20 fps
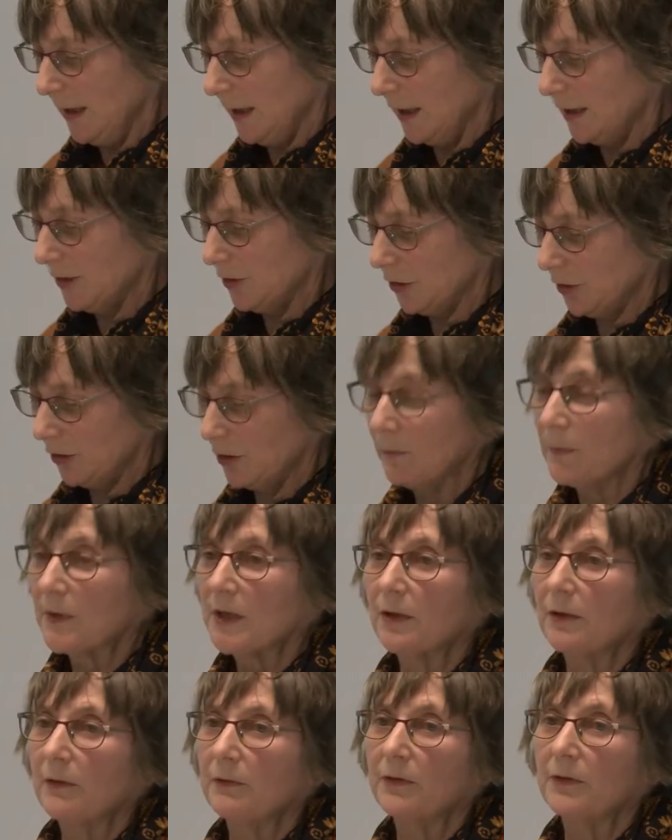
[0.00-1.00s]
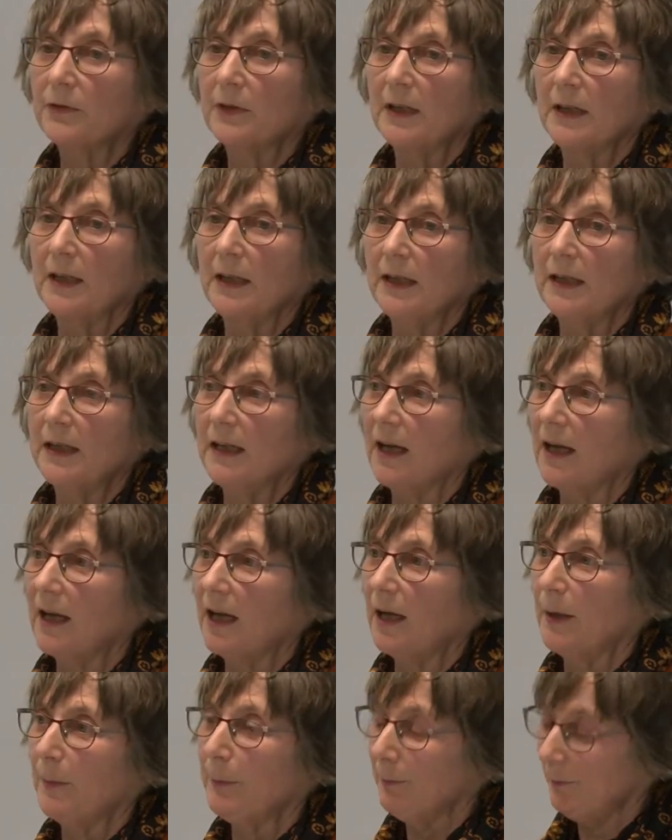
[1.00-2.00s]
in terms of the
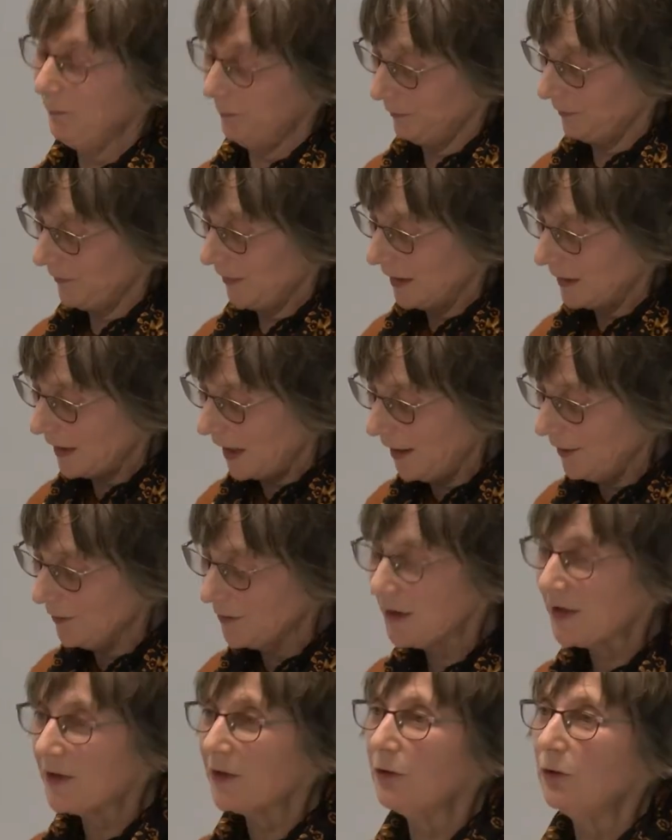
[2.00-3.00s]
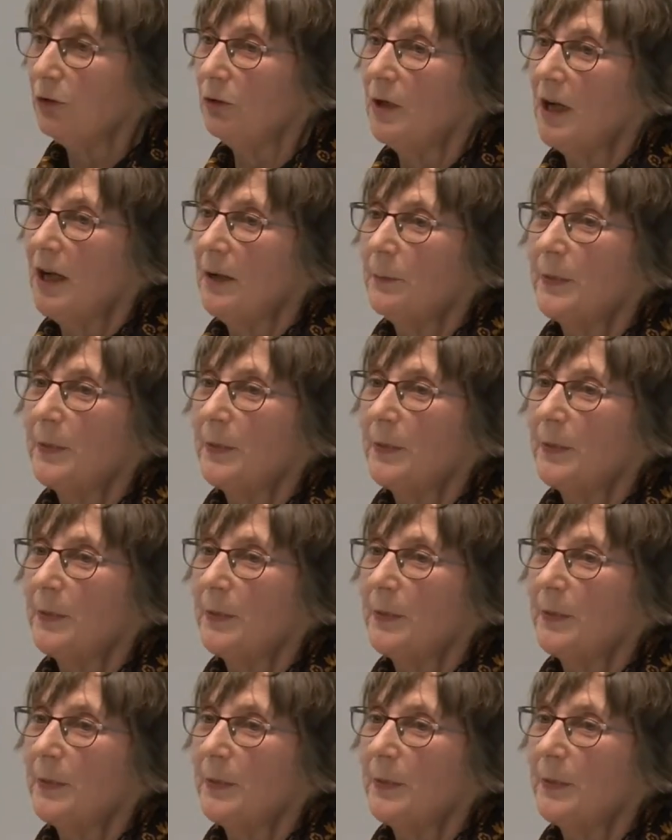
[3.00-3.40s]
council,